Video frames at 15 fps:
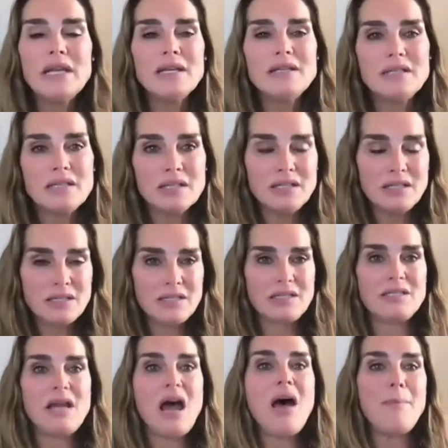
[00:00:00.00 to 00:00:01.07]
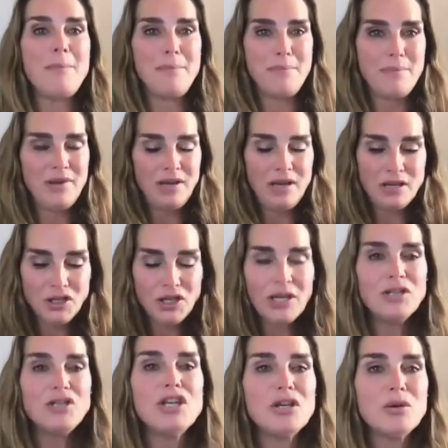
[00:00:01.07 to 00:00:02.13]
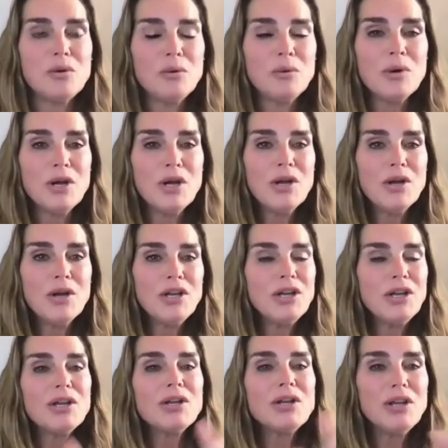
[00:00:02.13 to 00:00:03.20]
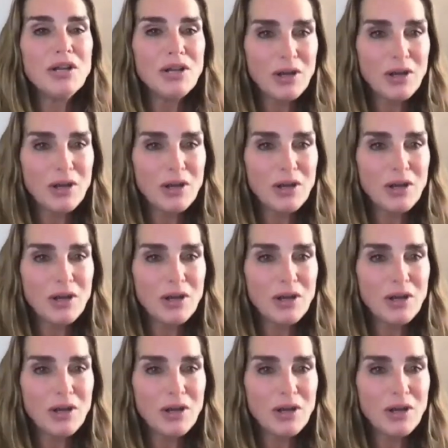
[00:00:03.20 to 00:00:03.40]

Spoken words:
need to stop in you, you